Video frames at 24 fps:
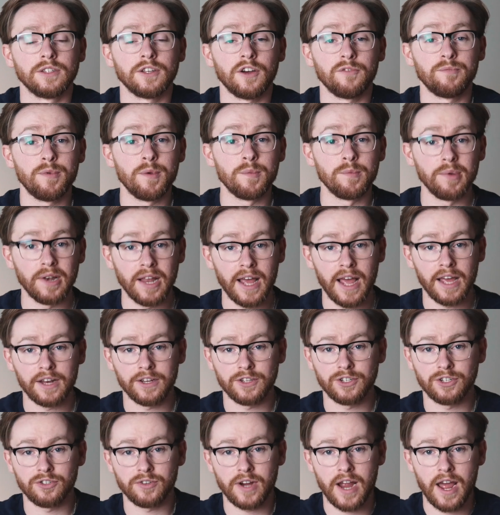I've been playing a
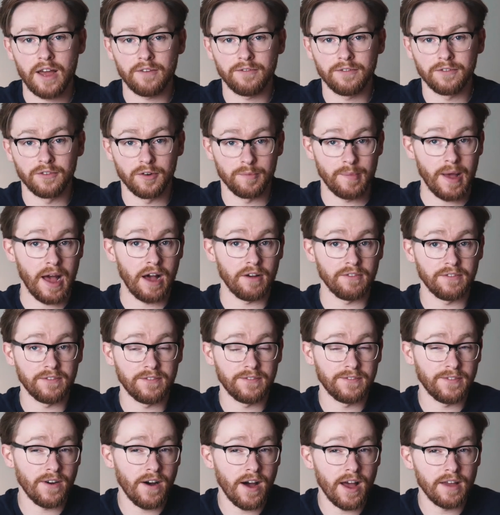Strat for about
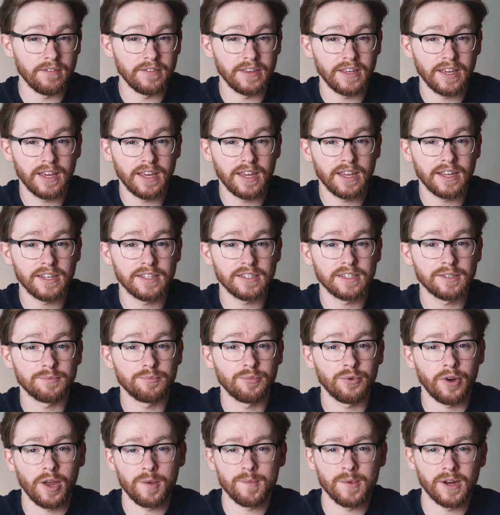5 years,
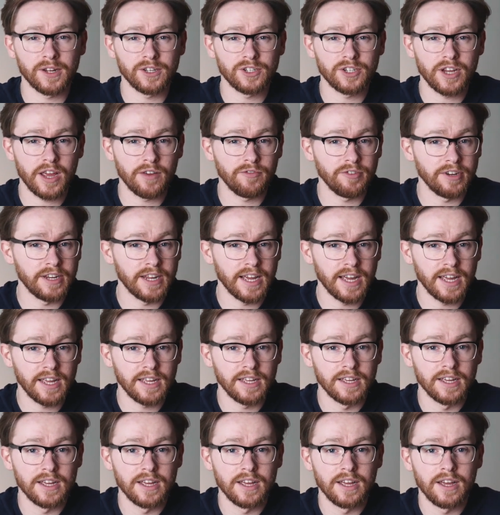pretty much every day.